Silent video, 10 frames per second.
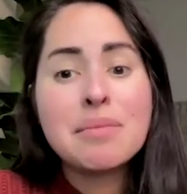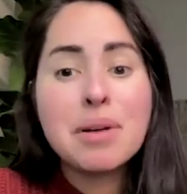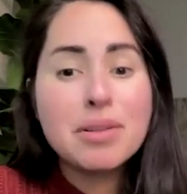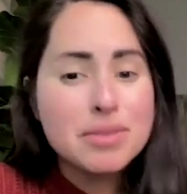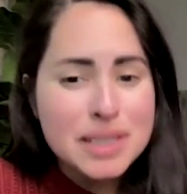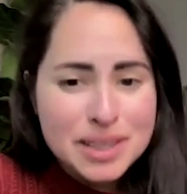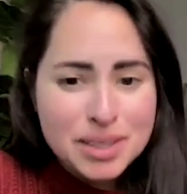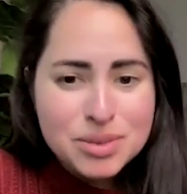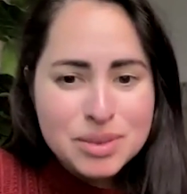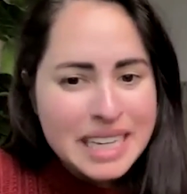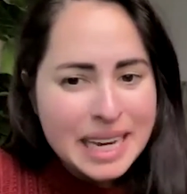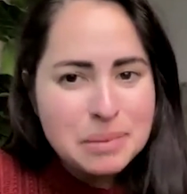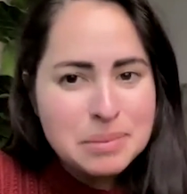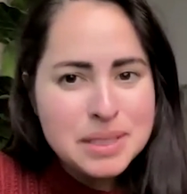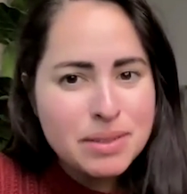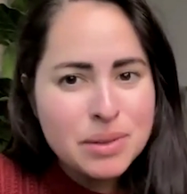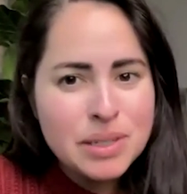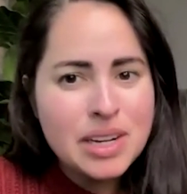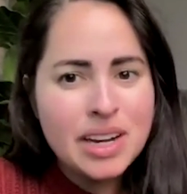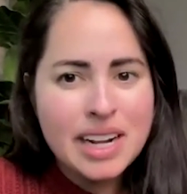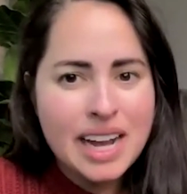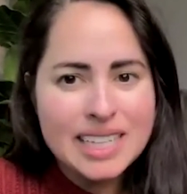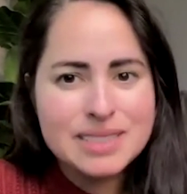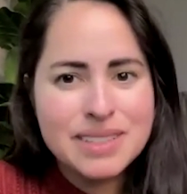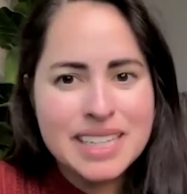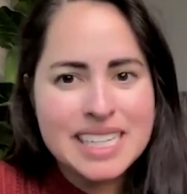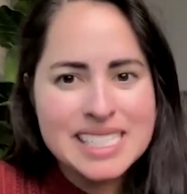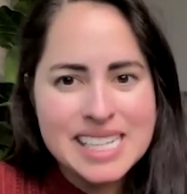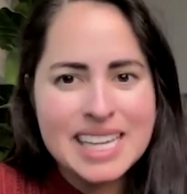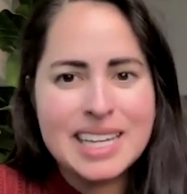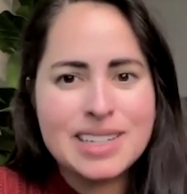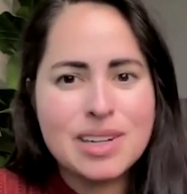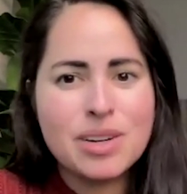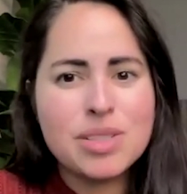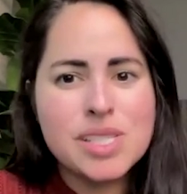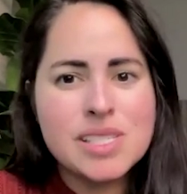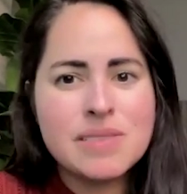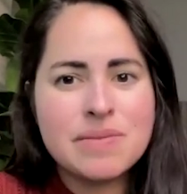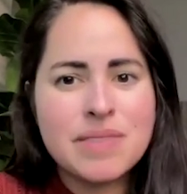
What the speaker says: But read those recaps if you are not actively taking notes.